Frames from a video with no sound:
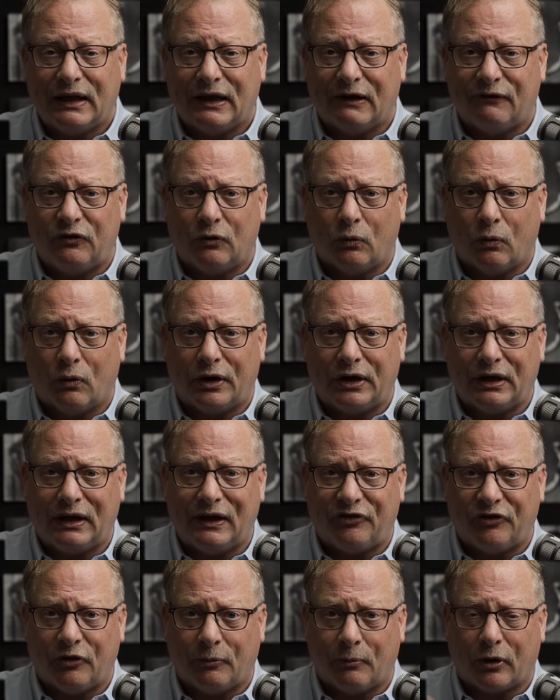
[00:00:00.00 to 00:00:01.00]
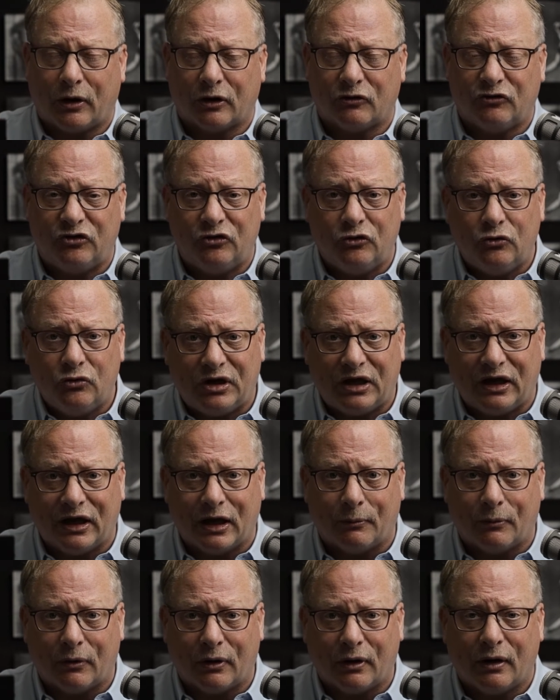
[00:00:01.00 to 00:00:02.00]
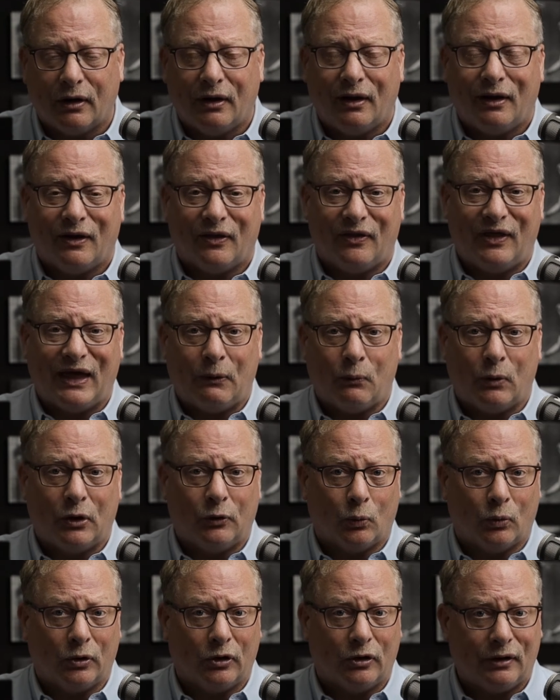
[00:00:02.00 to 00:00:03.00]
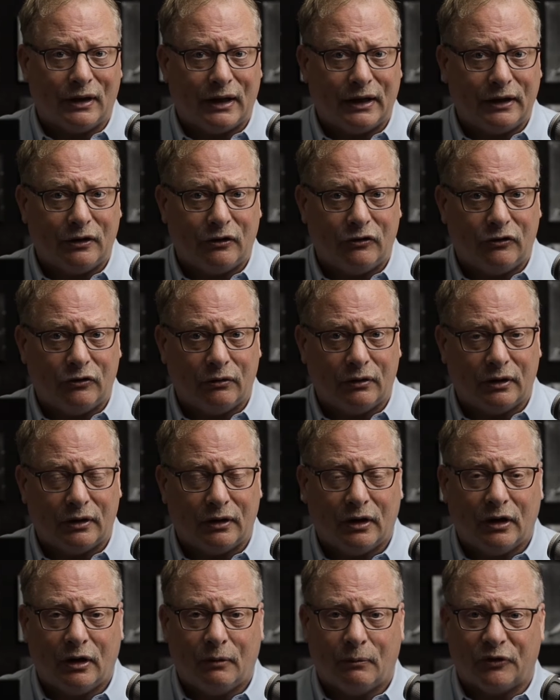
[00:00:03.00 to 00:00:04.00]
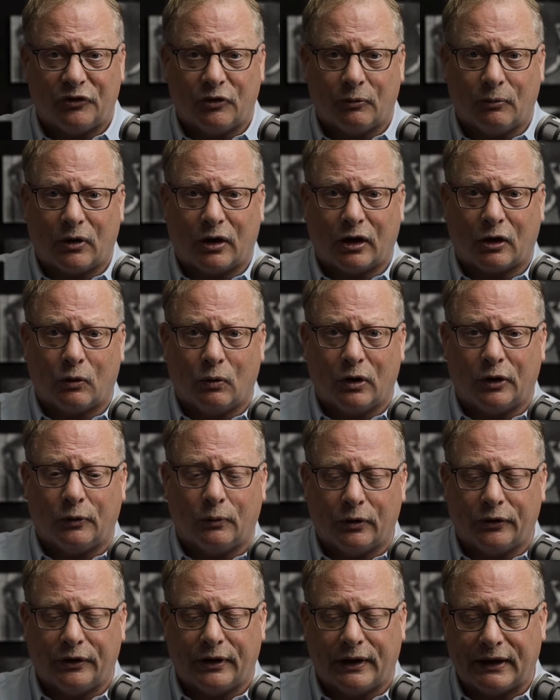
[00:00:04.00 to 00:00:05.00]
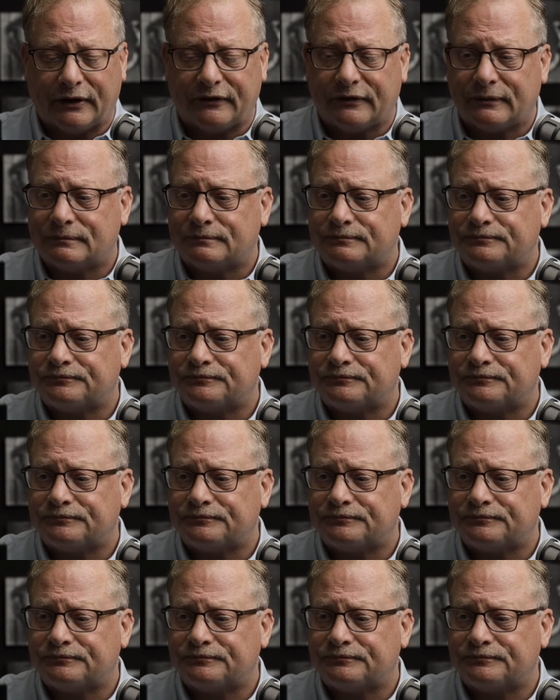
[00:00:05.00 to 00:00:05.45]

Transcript: If you want to get the Mark II camera, that one will allow you to do it, but the Mark I will not.